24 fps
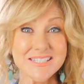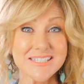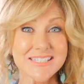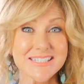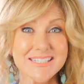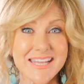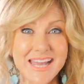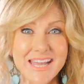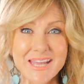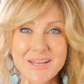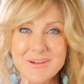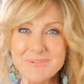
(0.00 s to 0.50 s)

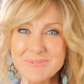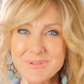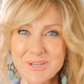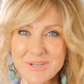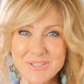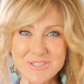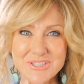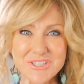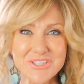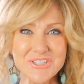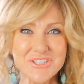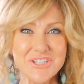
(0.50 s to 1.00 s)
Today I'm
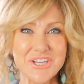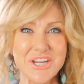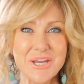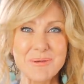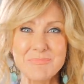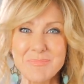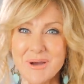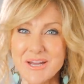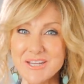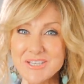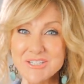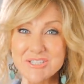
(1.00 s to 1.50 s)
going to share
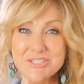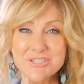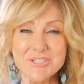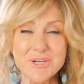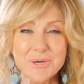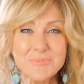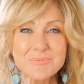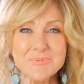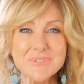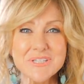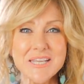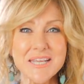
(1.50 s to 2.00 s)
my
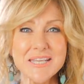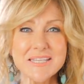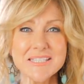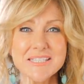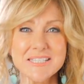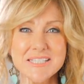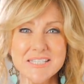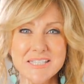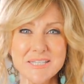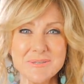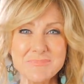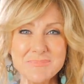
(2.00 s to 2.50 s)
top 10
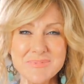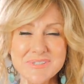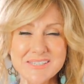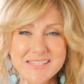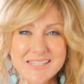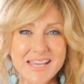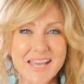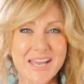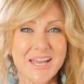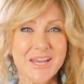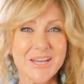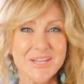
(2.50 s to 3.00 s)

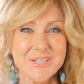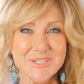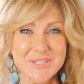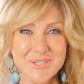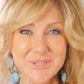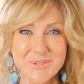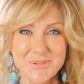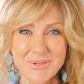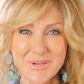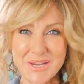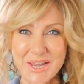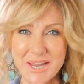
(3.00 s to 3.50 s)
tips
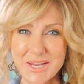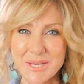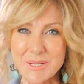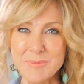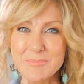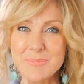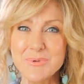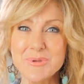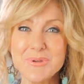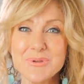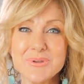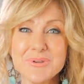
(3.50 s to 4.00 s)
to
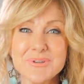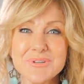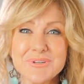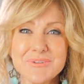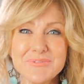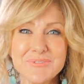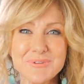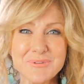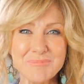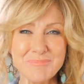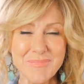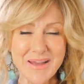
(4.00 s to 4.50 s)
creating
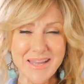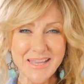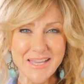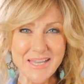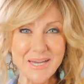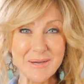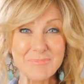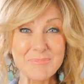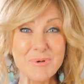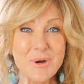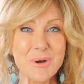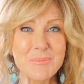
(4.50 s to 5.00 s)
beautiful
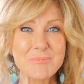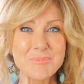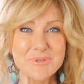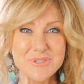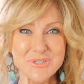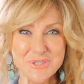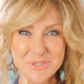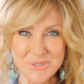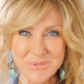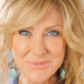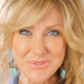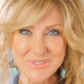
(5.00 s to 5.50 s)
makeup on
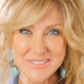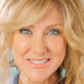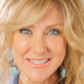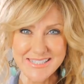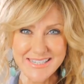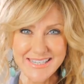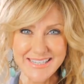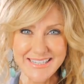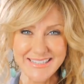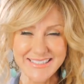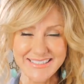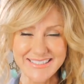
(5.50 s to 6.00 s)
mature
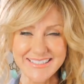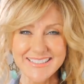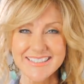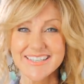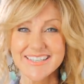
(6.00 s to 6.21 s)
skin.